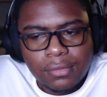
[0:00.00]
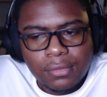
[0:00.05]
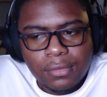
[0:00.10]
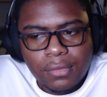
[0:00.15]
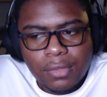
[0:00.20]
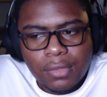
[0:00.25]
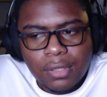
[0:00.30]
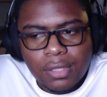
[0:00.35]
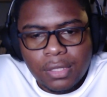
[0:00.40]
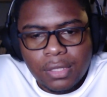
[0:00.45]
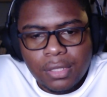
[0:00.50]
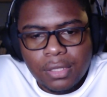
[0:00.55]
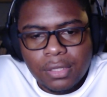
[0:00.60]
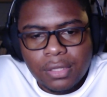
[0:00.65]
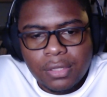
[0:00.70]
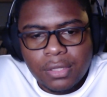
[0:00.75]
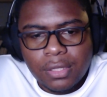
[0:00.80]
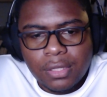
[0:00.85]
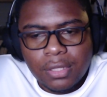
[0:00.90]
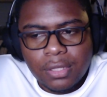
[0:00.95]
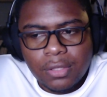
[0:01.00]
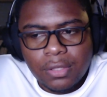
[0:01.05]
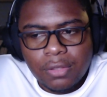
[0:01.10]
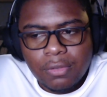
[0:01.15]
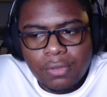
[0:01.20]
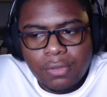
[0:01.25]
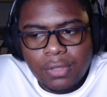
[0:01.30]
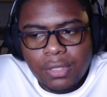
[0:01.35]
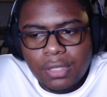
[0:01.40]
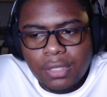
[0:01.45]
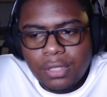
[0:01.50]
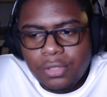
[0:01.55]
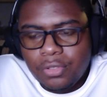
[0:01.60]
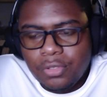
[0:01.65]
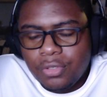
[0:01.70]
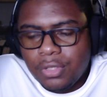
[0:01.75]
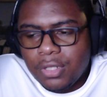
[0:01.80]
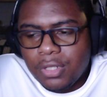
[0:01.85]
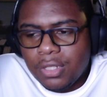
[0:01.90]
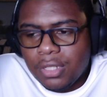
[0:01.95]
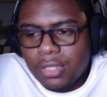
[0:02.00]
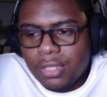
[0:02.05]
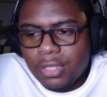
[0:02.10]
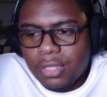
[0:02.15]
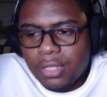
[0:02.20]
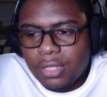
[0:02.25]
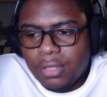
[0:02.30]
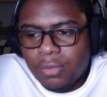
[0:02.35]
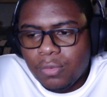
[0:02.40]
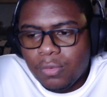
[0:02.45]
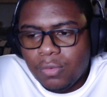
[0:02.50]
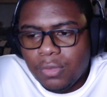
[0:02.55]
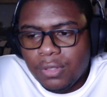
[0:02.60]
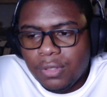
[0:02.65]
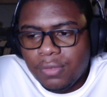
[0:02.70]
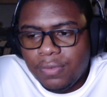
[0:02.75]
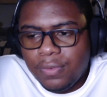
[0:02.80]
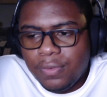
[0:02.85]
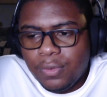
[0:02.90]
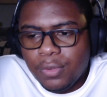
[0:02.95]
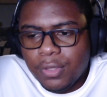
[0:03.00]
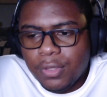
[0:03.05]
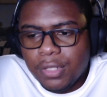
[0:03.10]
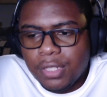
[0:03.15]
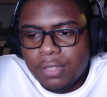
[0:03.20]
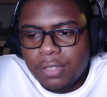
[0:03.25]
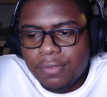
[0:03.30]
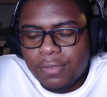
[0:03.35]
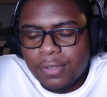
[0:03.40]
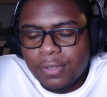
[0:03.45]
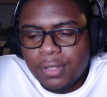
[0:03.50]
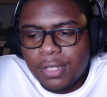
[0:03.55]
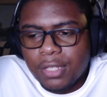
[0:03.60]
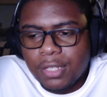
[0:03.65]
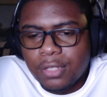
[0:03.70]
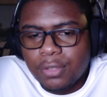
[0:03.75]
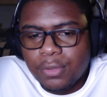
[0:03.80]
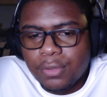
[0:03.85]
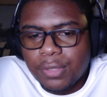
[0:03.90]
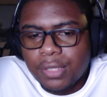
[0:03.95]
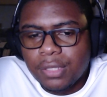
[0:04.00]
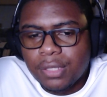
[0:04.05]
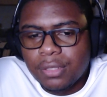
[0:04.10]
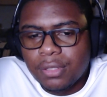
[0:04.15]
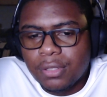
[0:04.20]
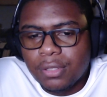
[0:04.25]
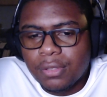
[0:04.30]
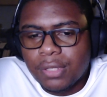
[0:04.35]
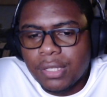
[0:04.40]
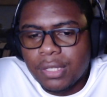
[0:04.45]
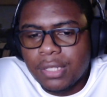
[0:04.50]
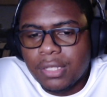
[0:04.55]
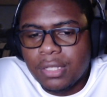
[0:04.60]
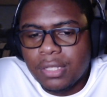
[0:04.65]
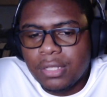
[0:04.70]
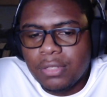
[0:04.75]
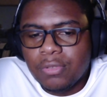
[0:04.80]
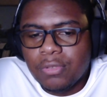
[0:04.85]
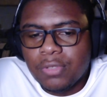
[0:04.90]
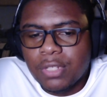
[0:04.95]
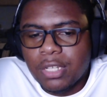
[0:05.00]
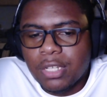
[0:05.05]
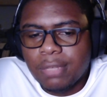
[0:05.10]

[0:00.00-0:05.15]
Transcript: Does 300 and then 140 for AoE. Okay, not too shabby.